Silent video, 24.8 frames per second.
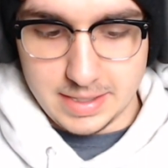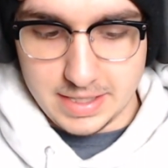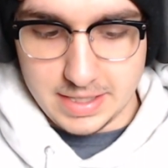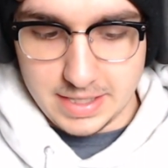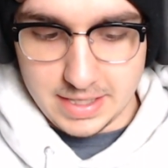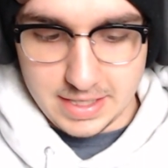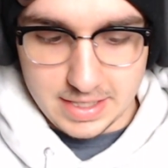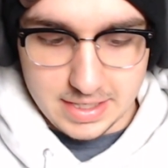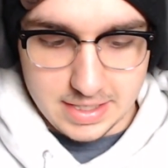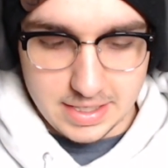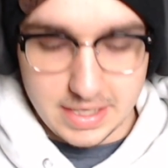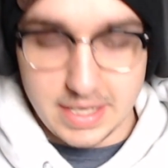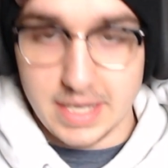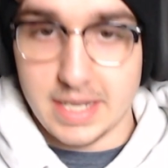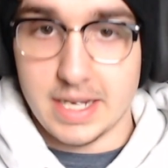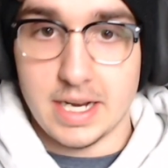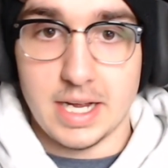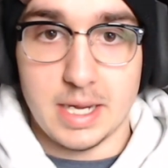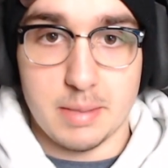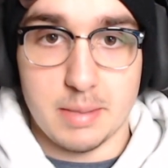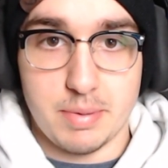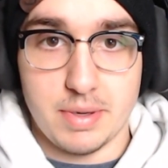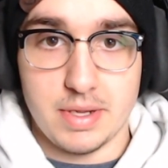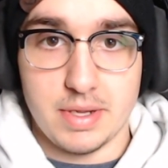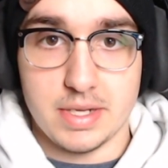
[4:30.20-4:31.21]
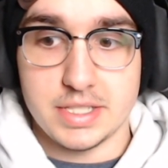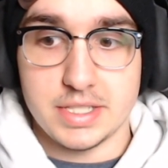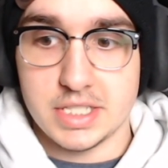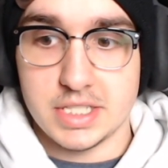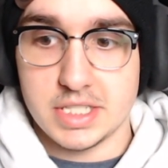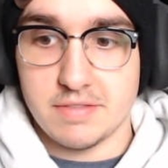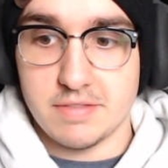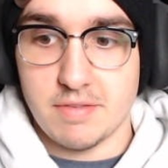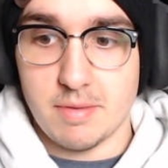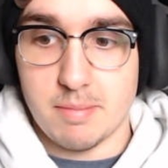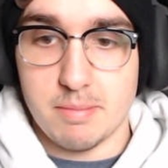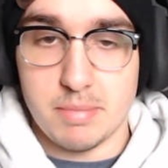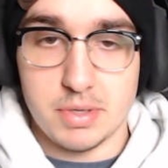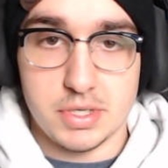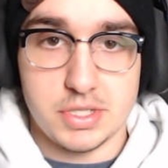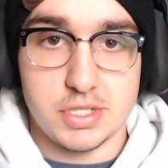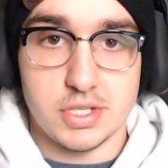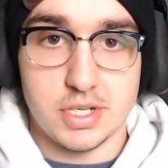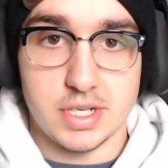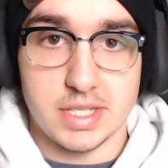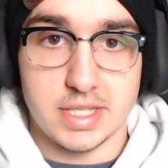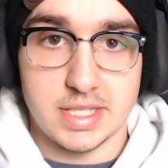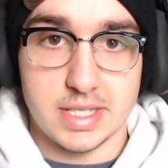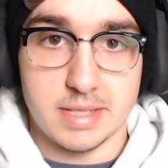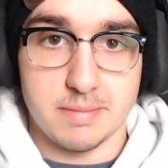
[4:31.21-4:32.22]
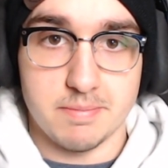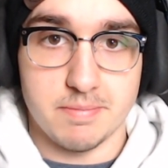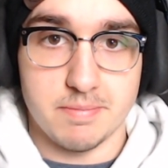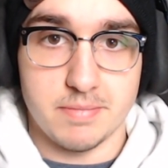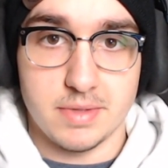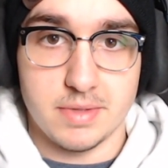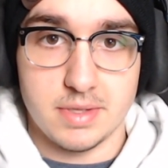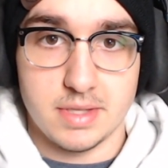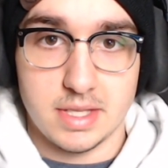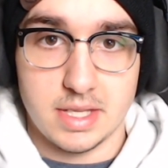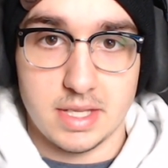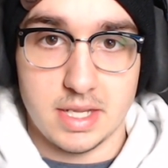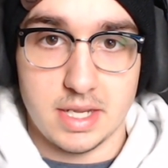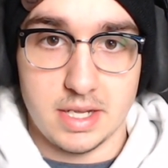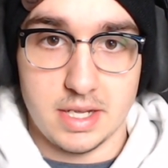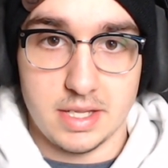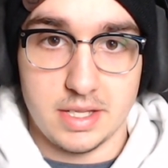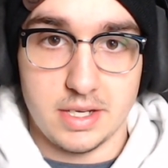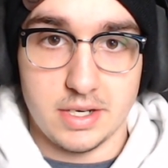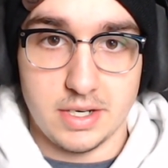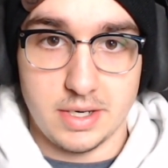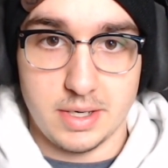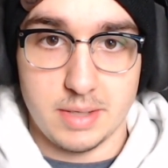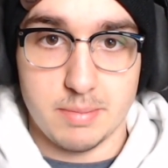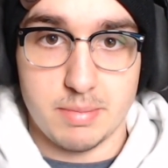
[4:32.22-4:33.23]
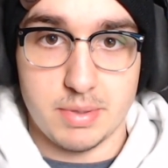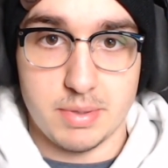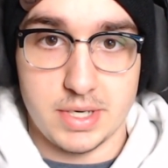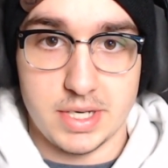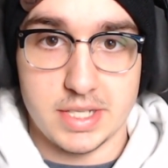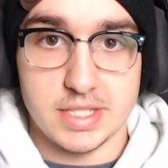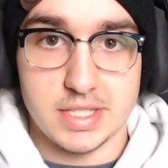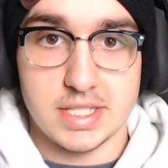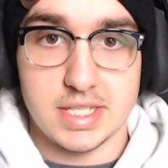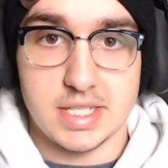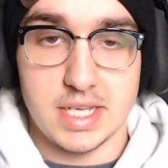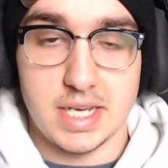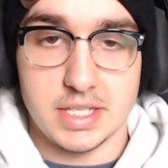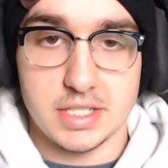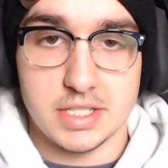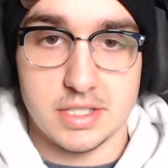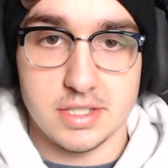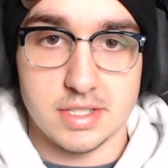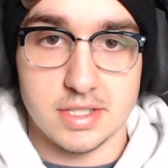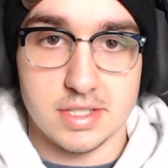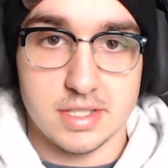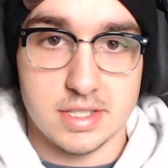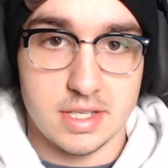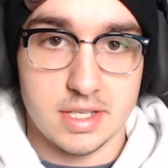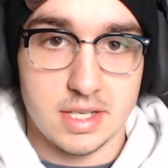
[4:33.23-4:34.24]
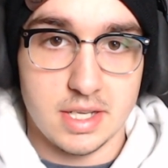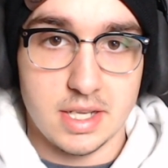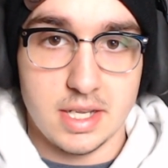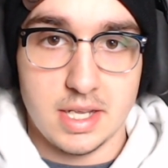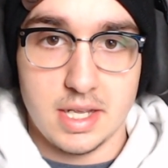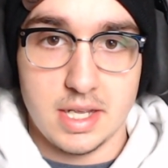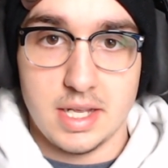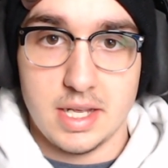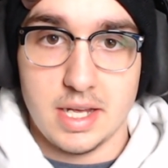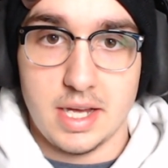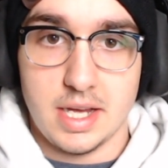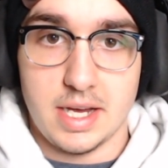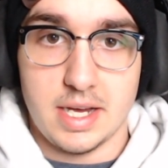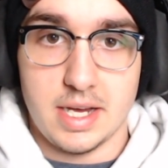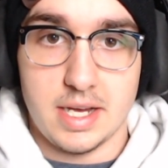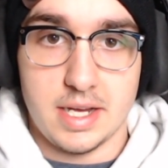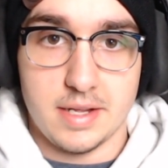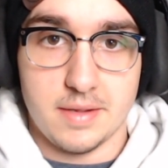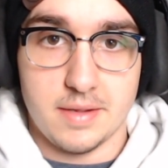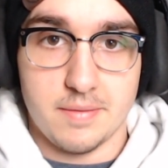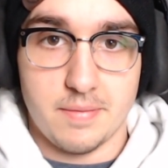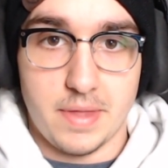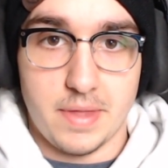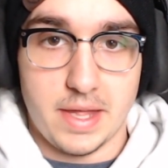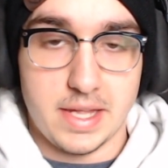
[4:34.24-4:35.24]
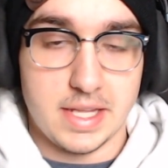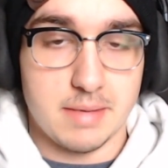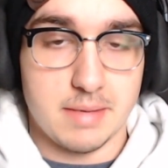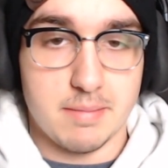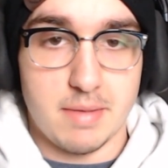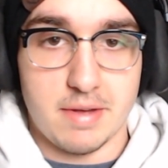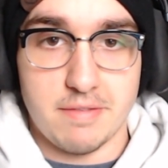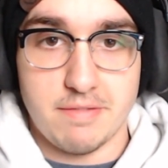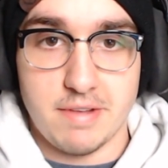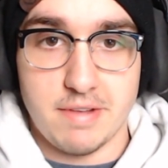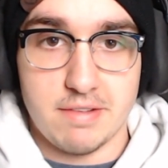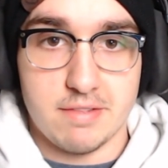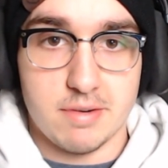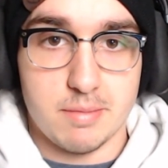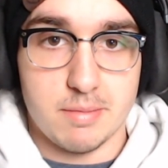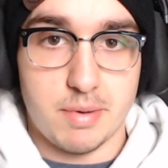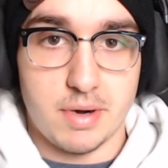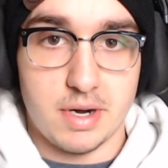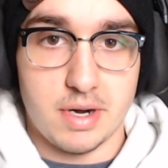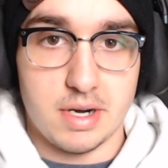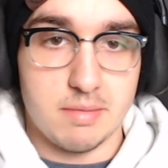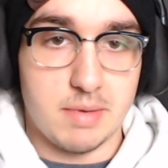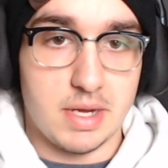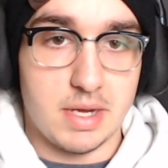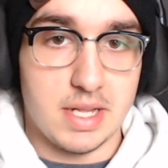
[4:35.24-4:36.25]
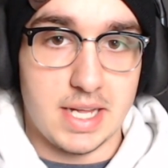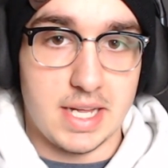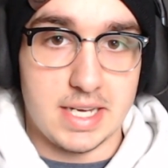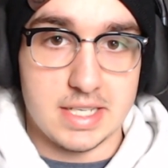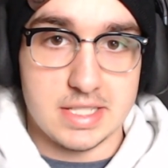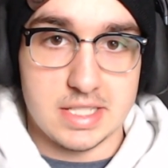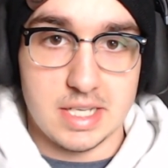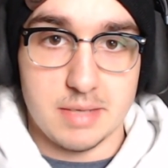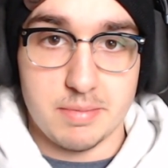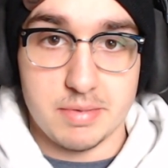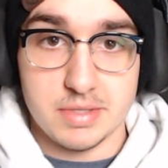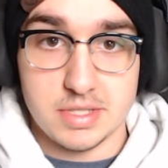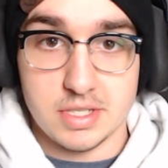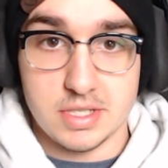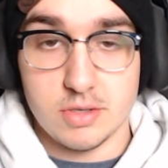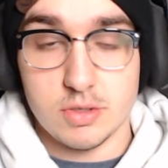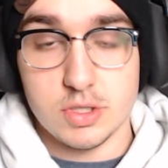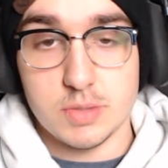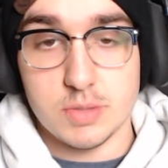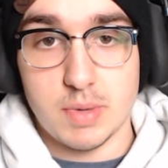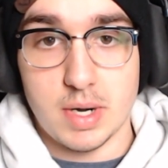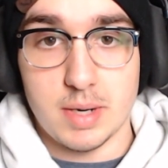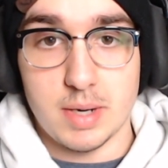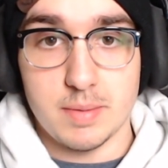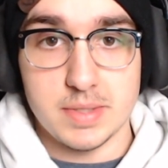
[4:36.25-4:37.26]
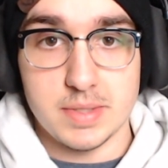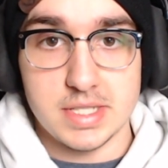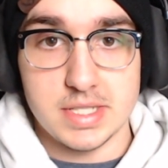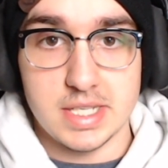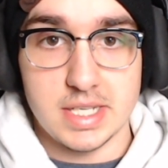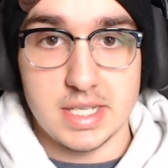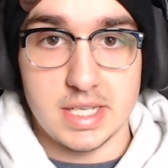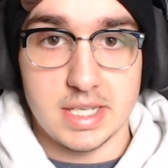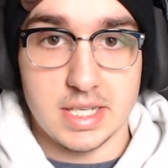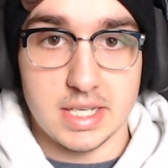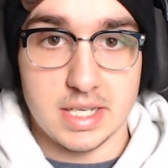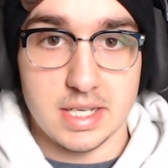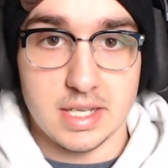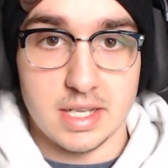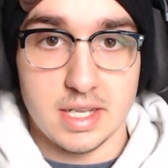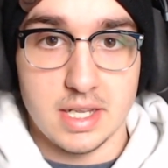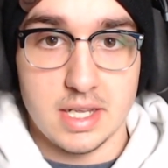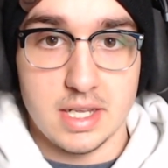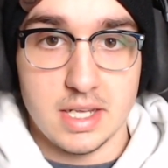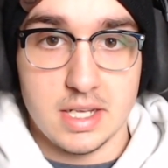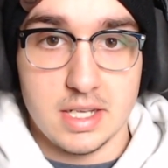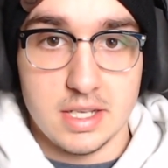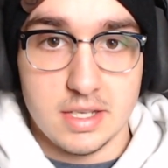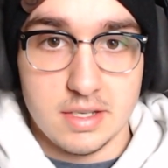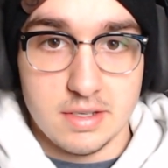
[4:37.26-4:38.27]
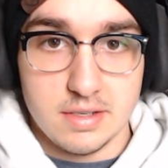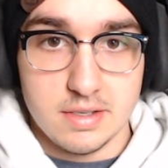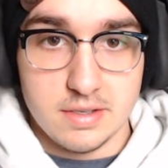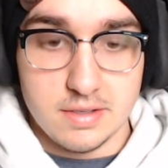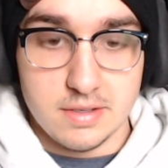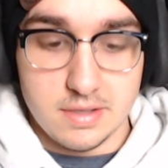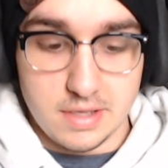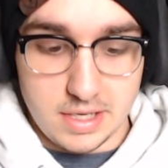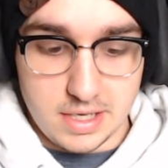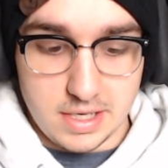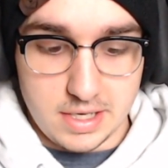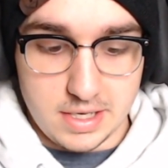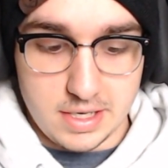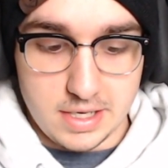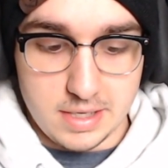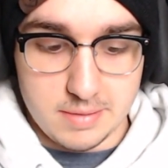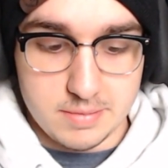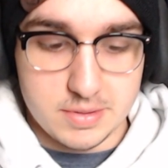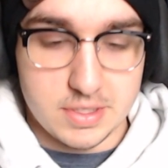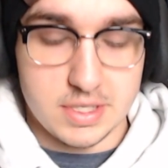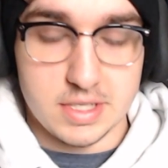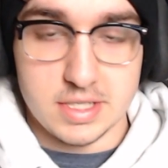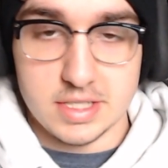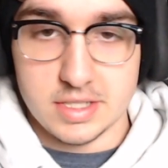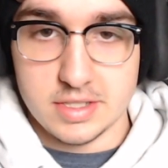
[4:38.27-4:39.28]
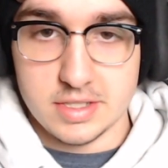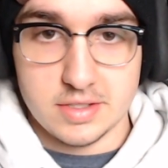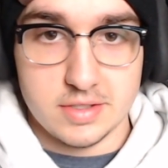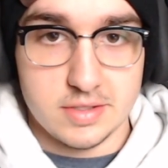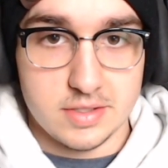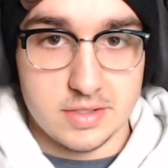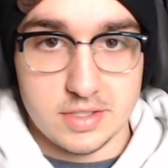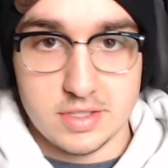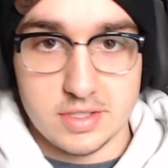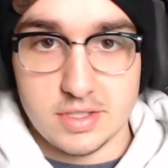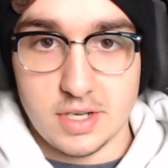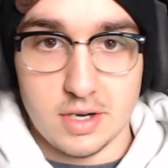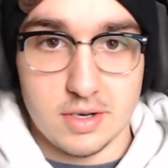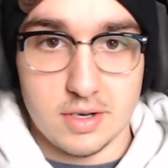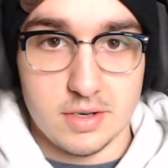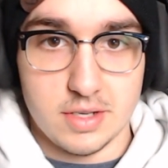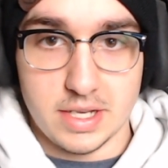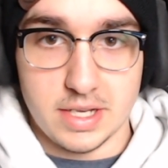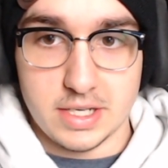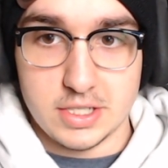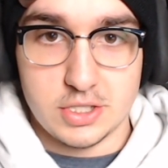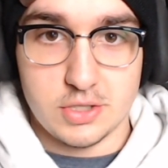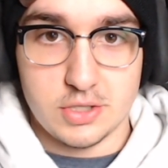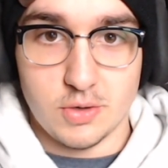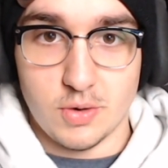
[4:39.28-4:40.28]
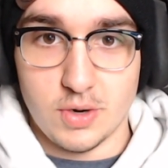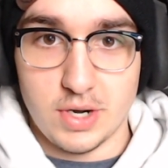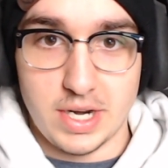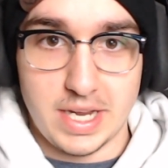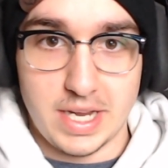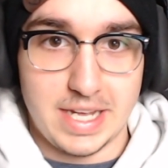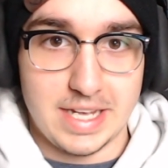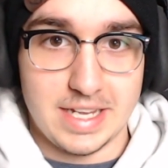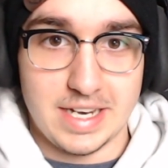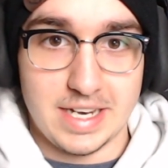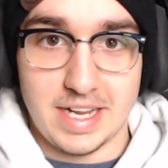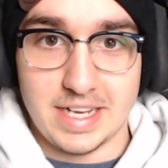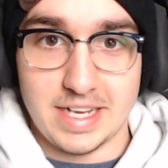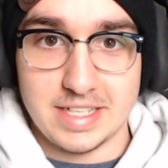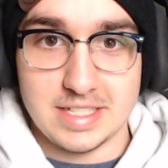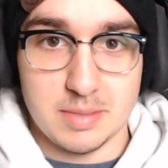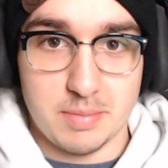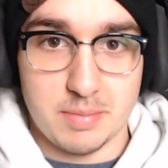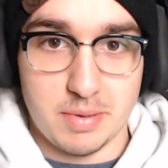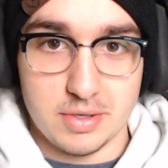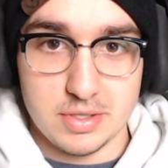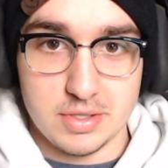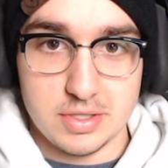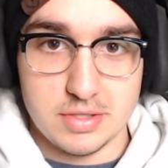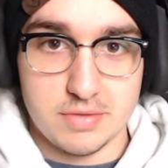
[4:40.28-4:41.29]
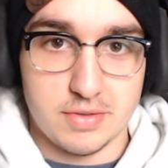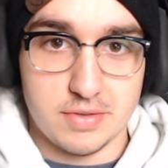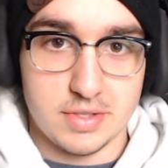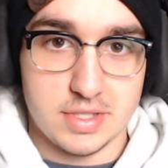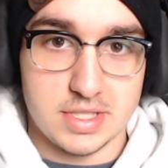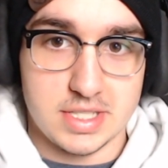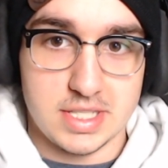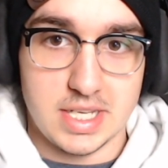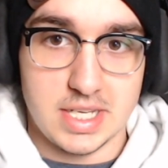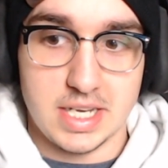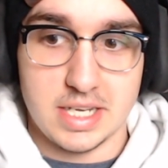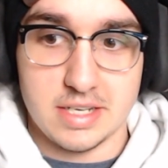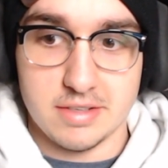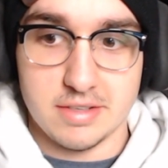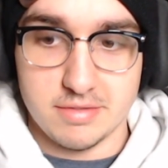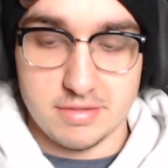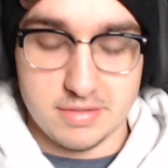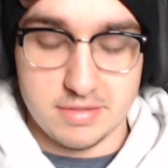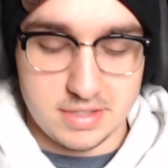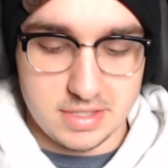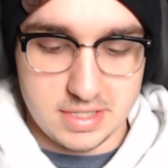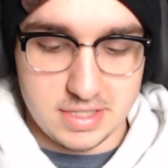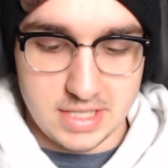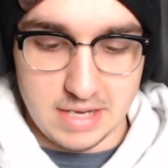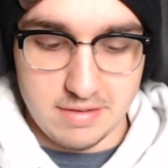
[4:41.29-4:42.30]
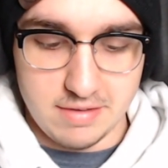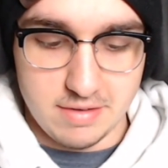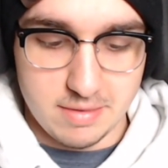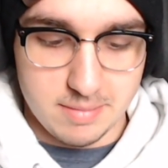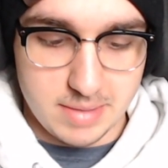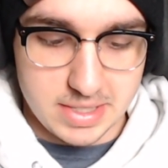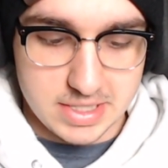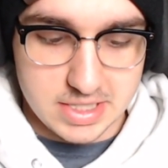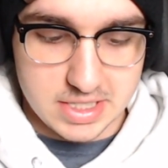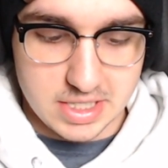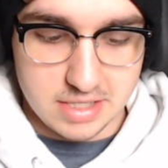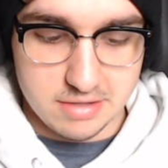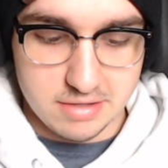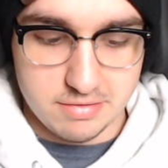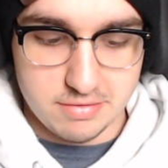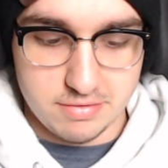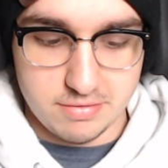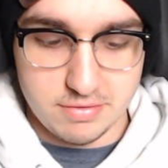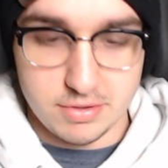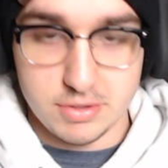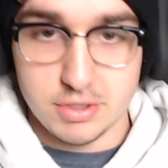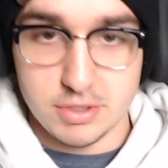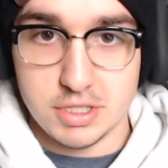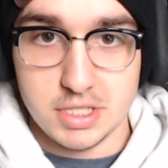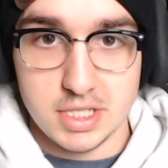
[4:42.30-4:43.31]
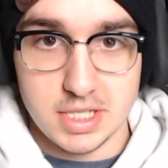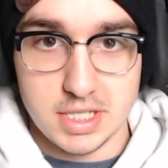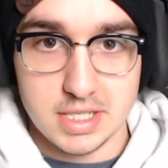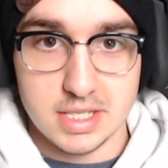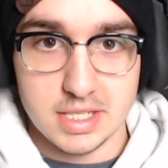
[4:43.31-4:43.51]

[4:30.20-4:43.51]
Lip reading: Again, I apologize if I'm butchering them, their pronunciations. I think my favorite part about last episode was probably seeing, I'm just gonna start shortening it, I suppose, for the sake of saving myself, Fushi.